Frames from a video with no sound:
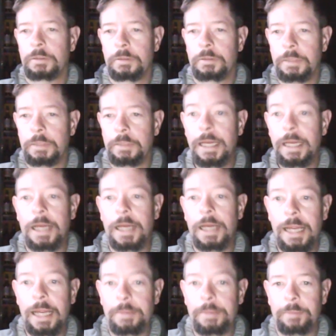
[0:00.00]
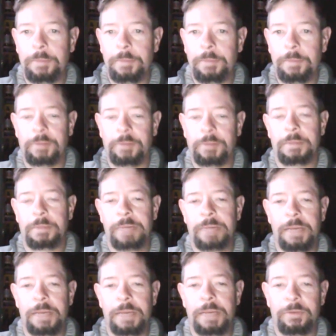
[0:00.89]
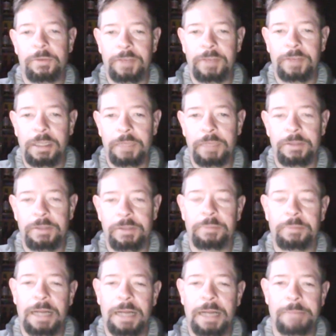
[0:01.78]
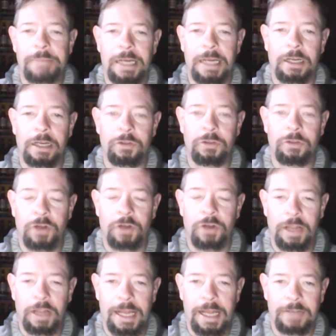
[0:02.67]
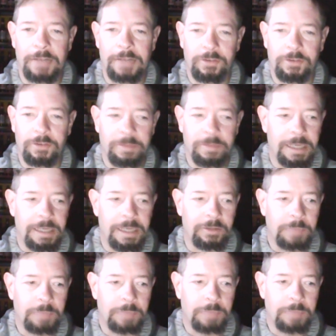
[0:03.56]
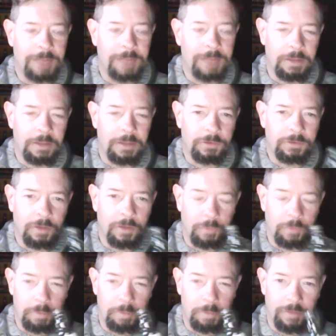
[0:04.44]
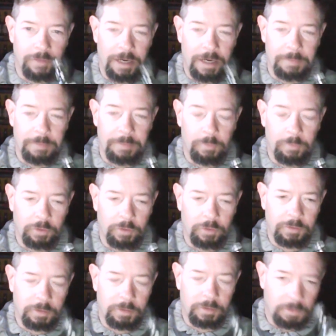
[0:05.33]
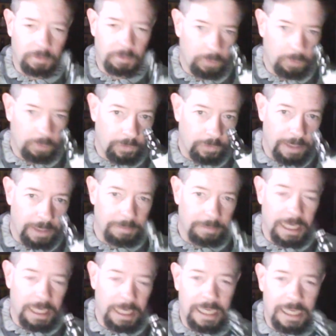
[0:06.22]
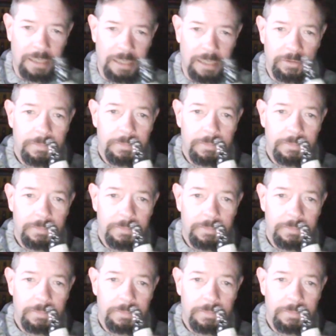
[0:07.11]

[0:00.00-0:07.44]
Yeah, I am up to something. I'm buying whiskey and leaving, but I'm not going to go through all of that just to buy this. But I found this stuff would be very was was very bland.